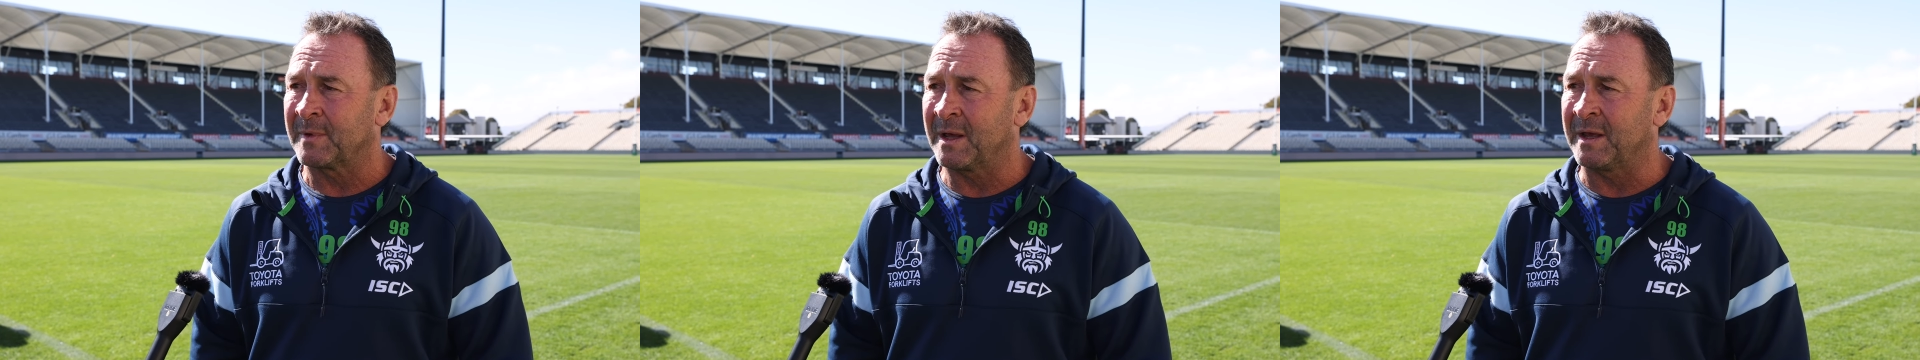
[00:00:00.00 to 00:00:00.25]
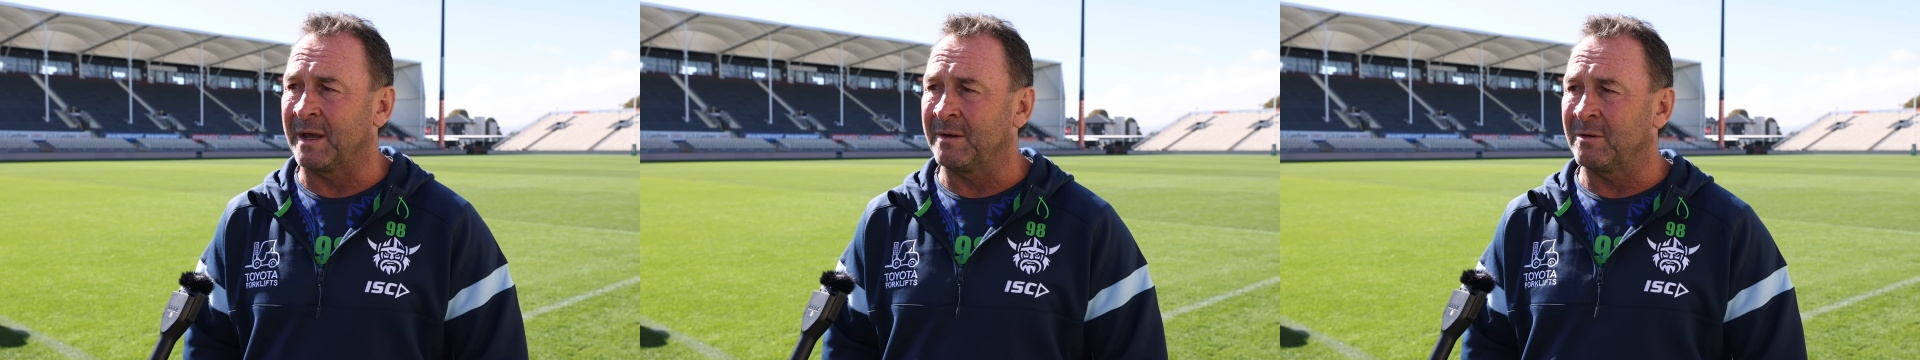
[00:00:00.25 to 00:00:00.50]

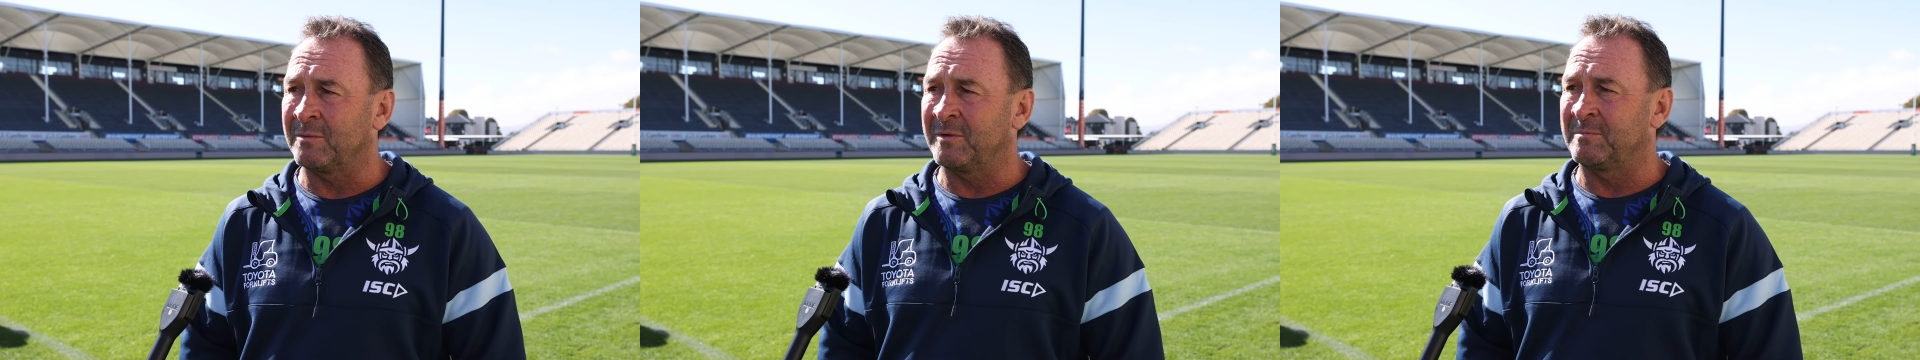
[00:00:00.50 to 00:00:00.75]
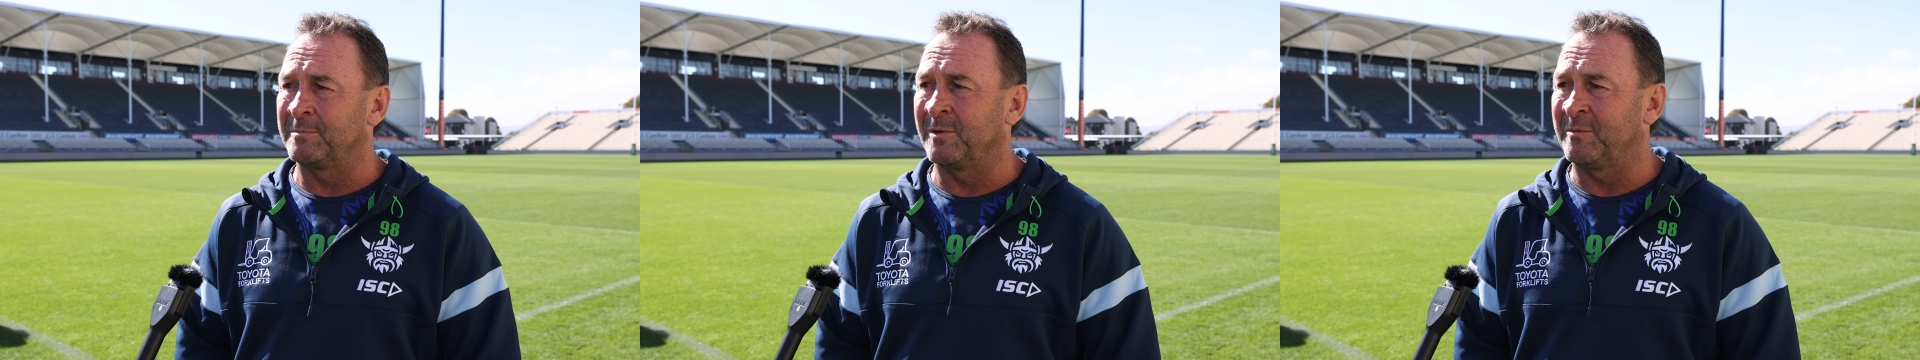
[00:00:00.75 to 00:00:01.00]
again,
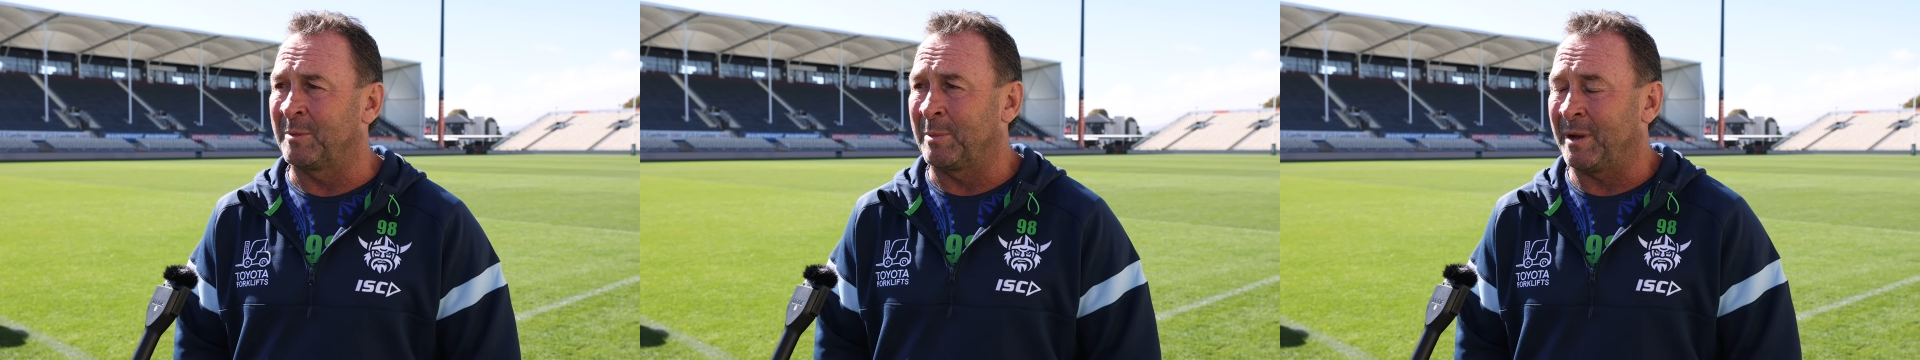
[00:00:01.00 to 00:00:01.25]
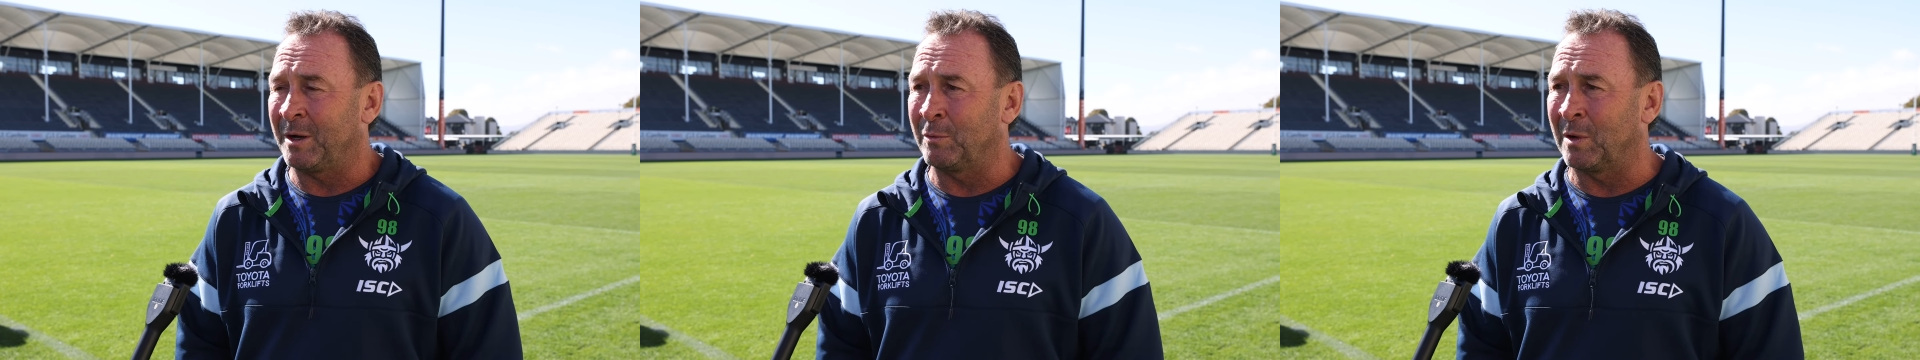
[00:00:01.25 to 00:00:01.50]
we've, we've
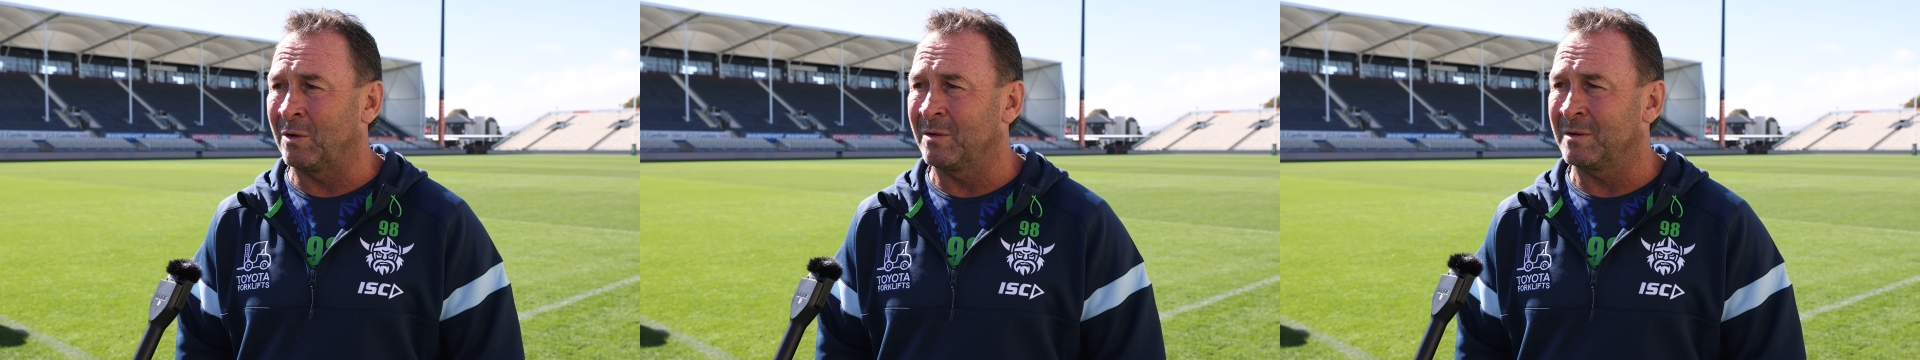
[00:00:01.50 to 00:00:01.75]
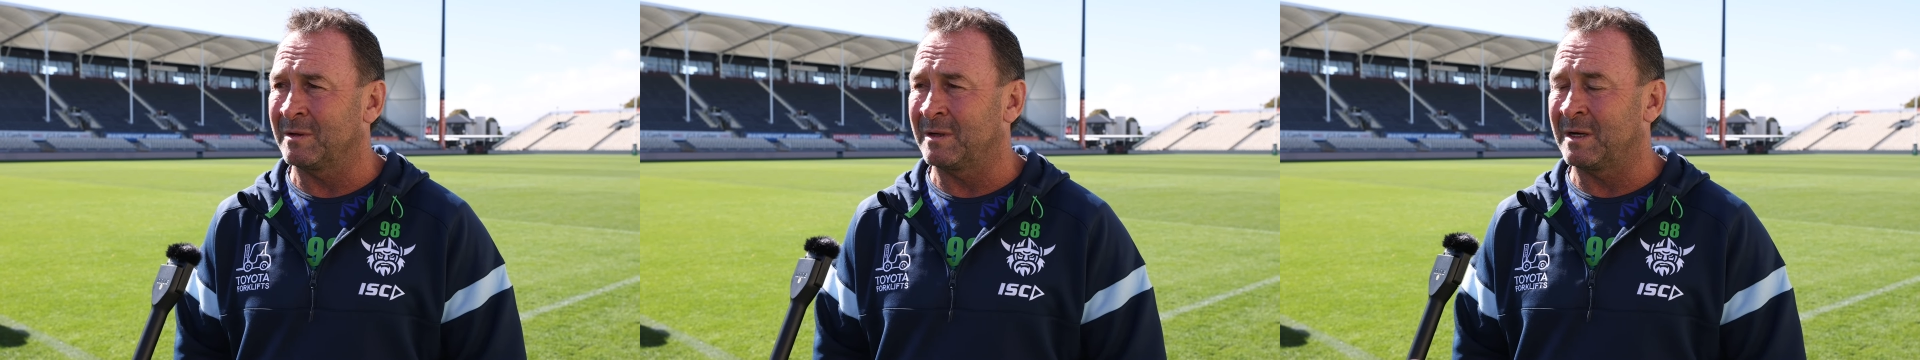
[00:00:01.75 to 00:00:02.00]
prepared well
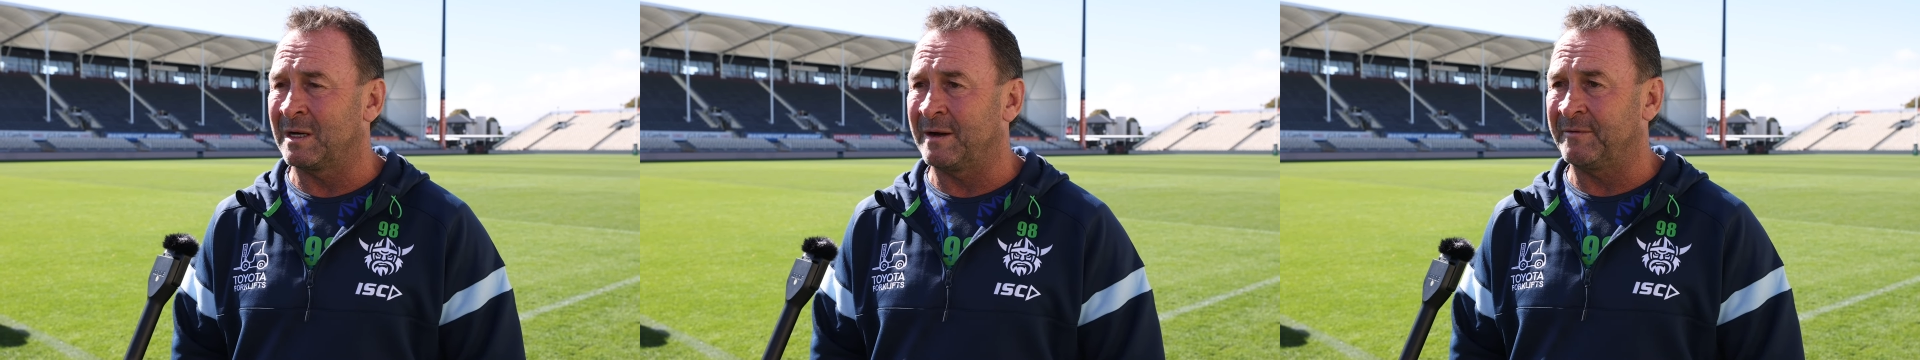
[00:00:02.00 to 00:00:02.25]
uh,